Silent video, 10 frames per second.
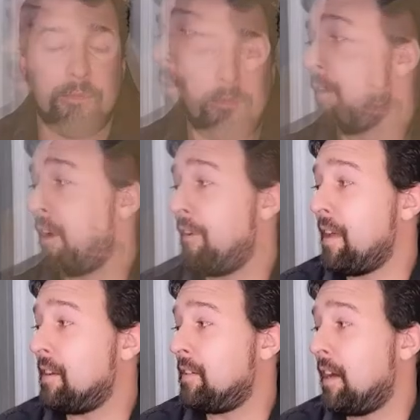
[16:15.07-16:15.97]
With all
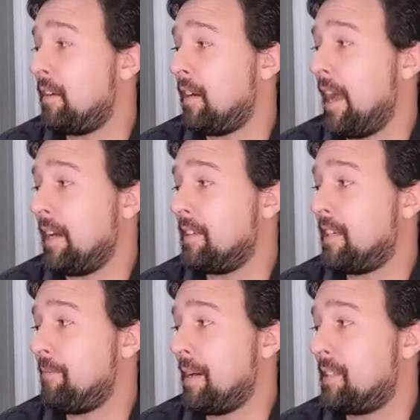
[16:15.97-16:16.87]
that done, I can
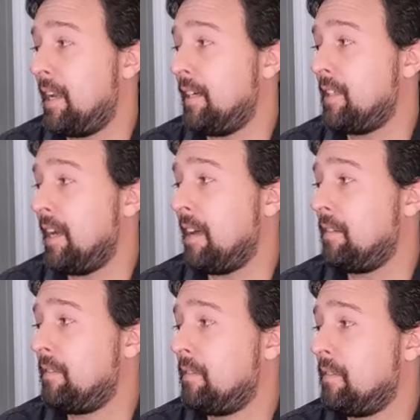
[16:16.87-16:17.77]
save my settings
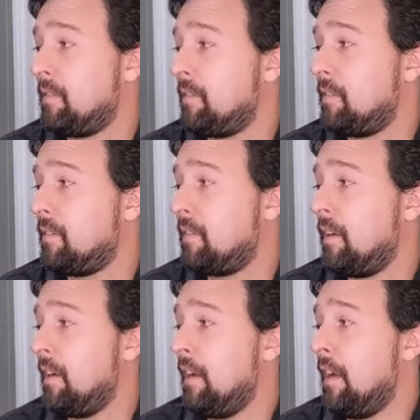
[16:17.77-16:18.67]
again
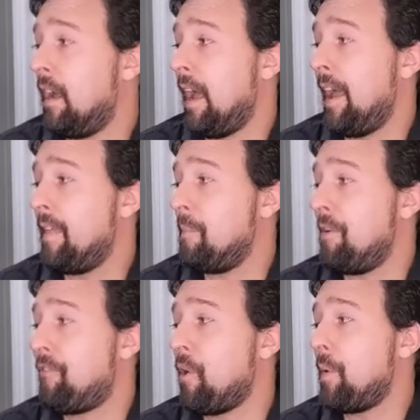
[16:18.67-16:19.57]
and then
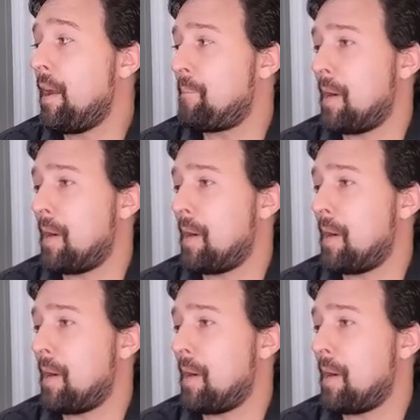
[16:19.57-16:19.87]
before we hit